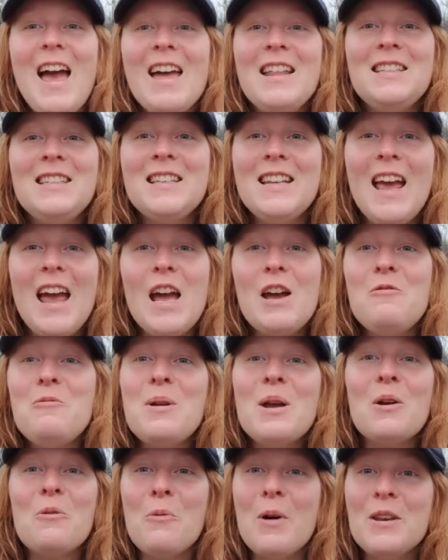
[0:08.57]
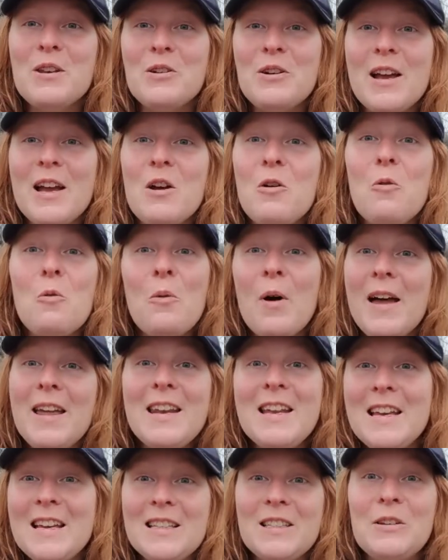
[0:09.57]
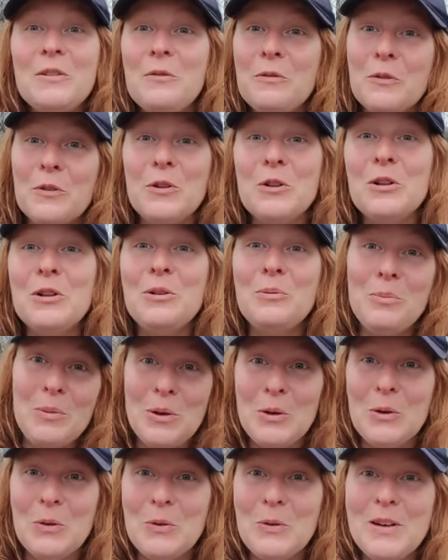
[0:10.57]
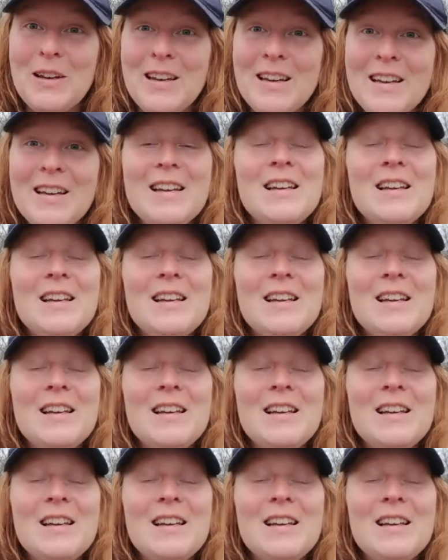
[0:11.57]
and today we are wondering what is a full moon?